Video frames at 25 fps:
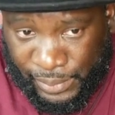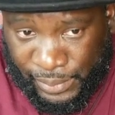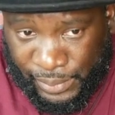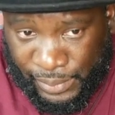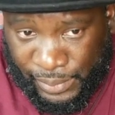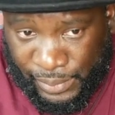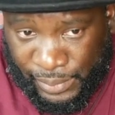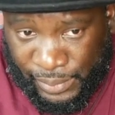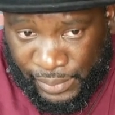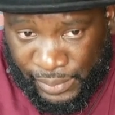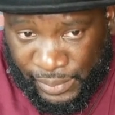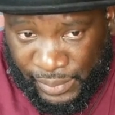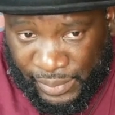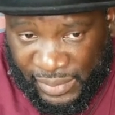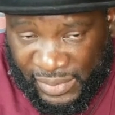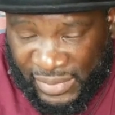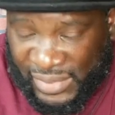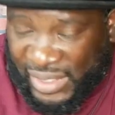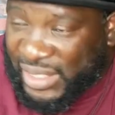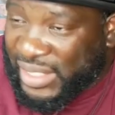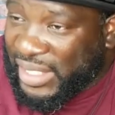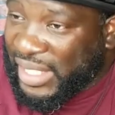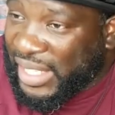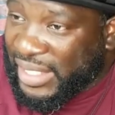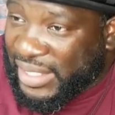
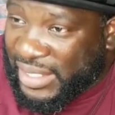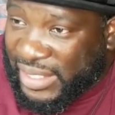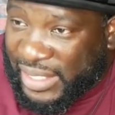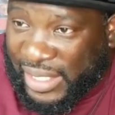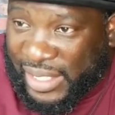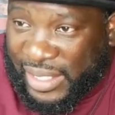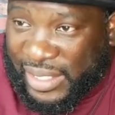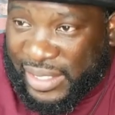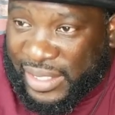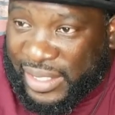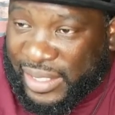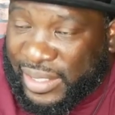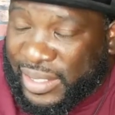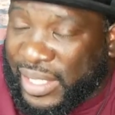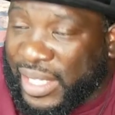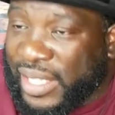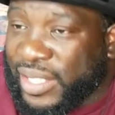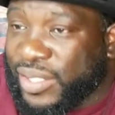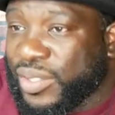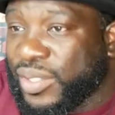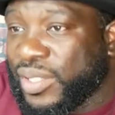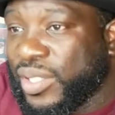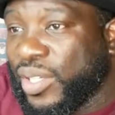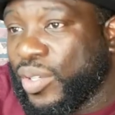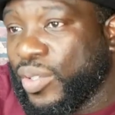Okay.
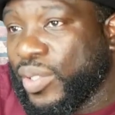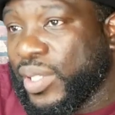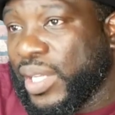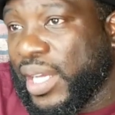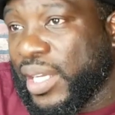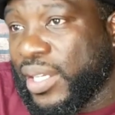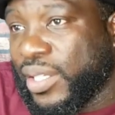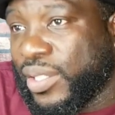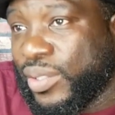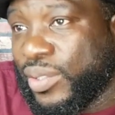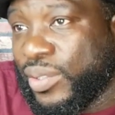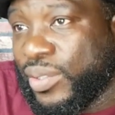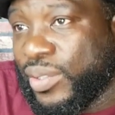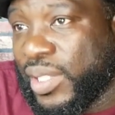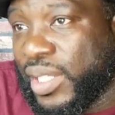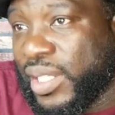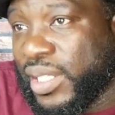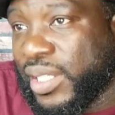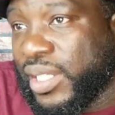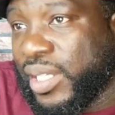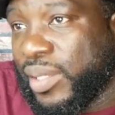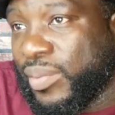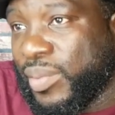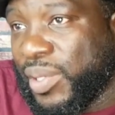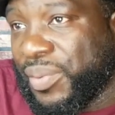That's Olakun
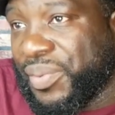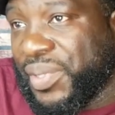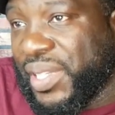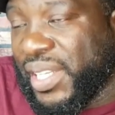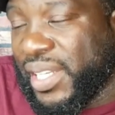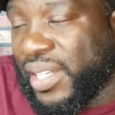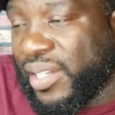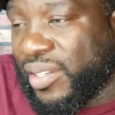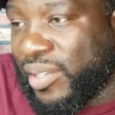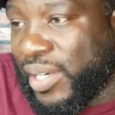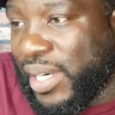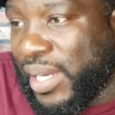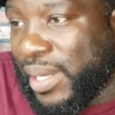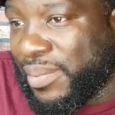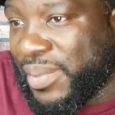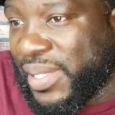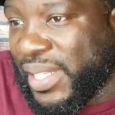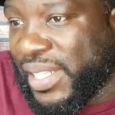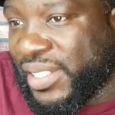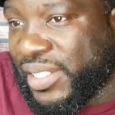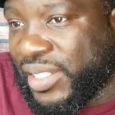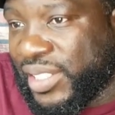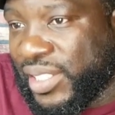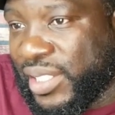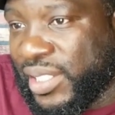gonna come up there and grab
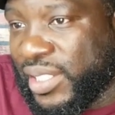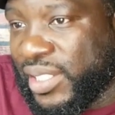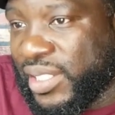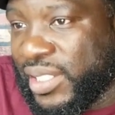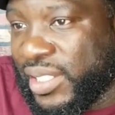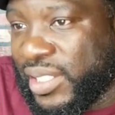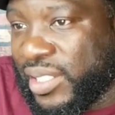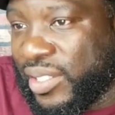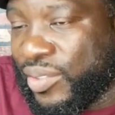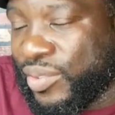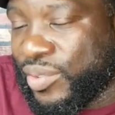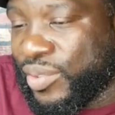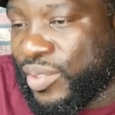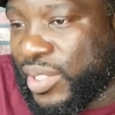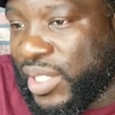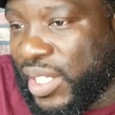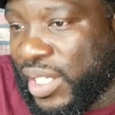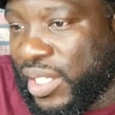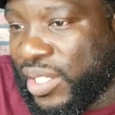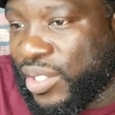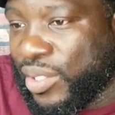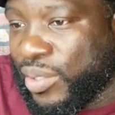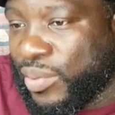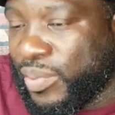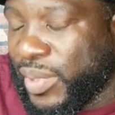that shit, and it's gonna
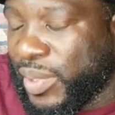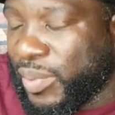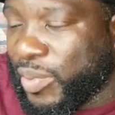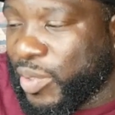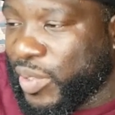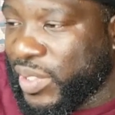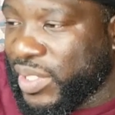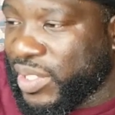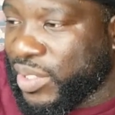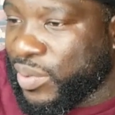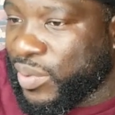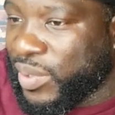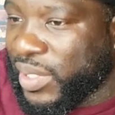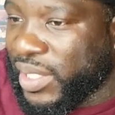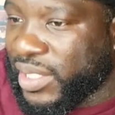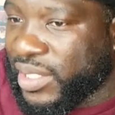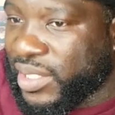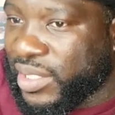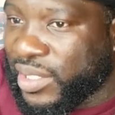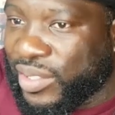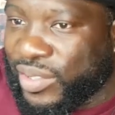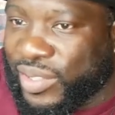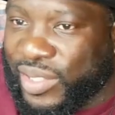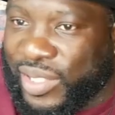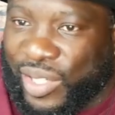take your memories away.
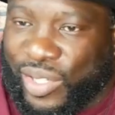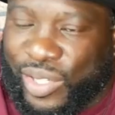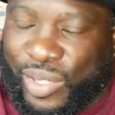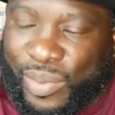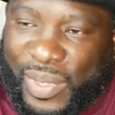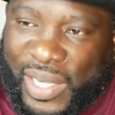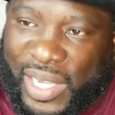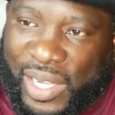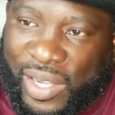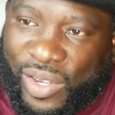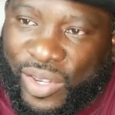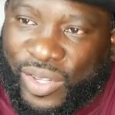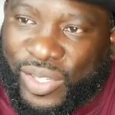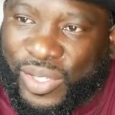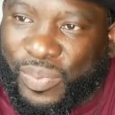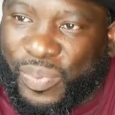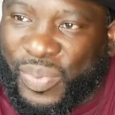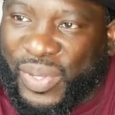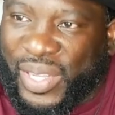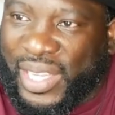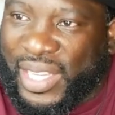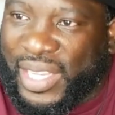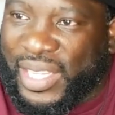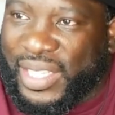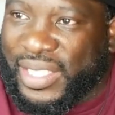So talk about all the
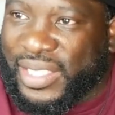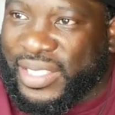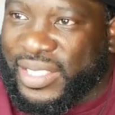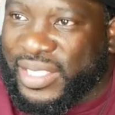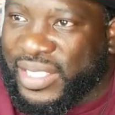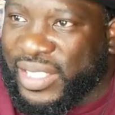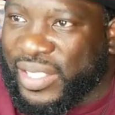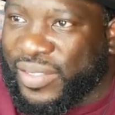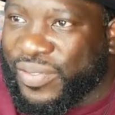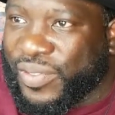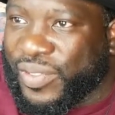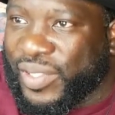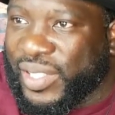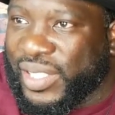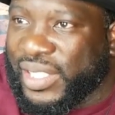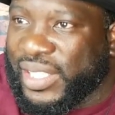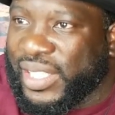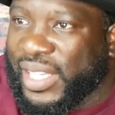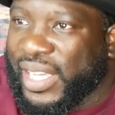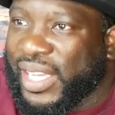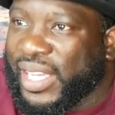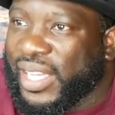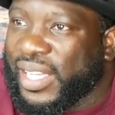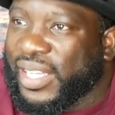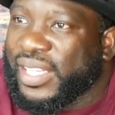pain and suffering you
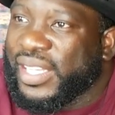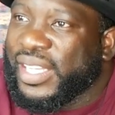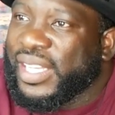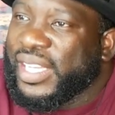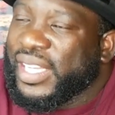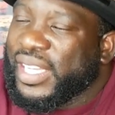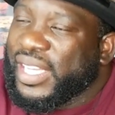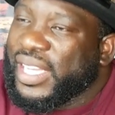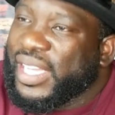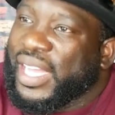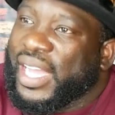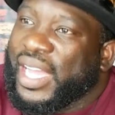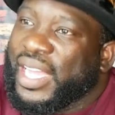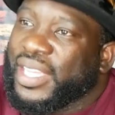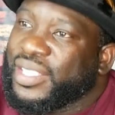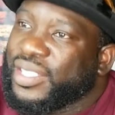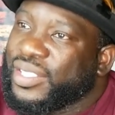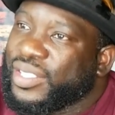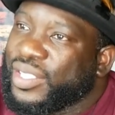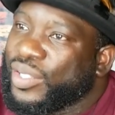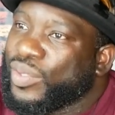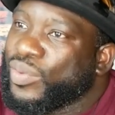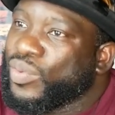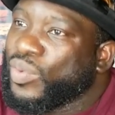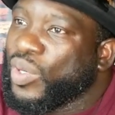have and how you
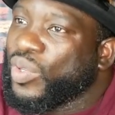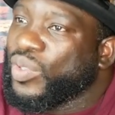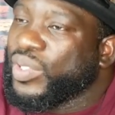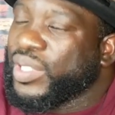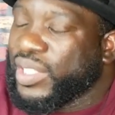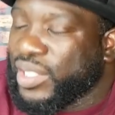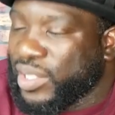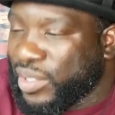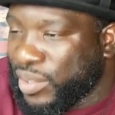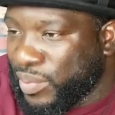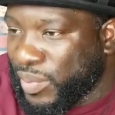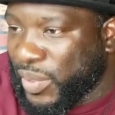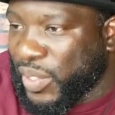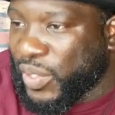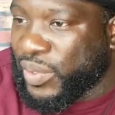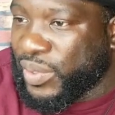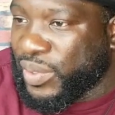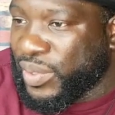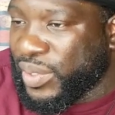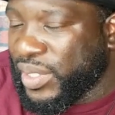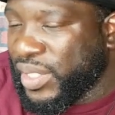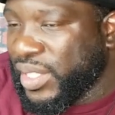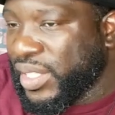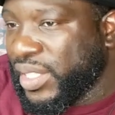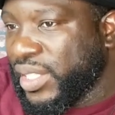don't want it no
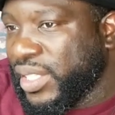more.